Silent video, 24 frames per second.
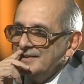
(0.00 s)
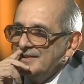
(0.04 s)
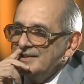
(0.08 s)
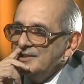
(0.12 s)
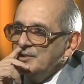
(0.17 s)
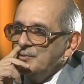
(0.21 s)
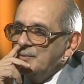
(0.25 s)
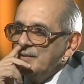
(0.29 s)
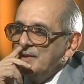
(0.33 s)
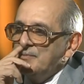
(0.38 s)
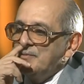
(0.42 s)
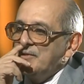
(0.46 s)

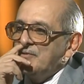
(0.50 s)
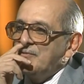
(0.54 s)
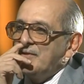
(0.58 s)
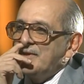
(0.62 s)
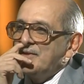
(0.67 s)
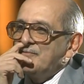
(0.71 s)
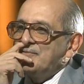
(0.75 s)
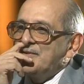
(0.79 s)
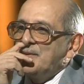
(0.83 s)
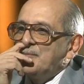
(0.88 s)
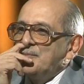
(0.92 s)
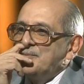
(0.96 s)
You may be one
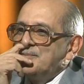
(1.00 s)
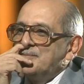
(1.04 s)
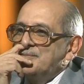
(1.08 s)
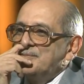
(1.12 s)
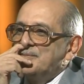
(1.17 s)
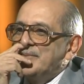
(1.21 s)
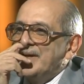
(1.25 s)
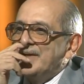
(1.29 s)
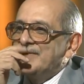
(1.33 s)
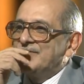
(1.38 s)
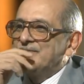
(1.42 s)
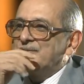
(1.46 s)
of the
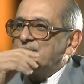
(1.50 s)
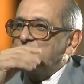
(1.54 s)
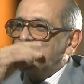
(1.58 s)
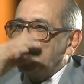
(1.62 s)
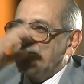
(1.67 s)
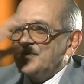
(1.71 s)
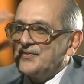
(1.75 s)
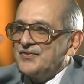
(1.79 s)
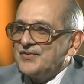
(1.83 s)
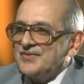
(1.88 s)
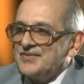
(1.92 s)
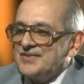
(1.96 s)
best
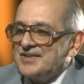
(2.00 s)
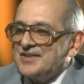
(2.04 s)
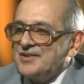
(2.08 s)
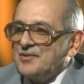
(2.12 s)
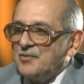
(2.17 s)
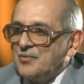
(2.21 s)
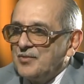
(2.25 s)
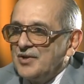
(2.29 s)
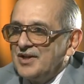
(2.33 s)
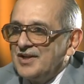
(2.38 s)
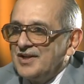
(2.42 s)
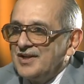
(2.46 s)
persons in the
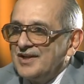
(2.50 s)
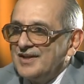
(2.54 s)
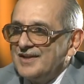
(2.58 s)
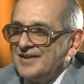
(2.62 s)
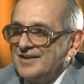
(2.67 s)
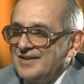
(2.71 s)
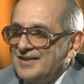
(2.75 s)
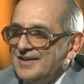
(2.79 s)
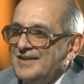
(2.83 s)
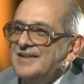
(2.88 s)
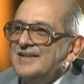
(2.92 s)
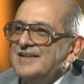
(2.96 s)

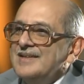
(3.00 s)
world.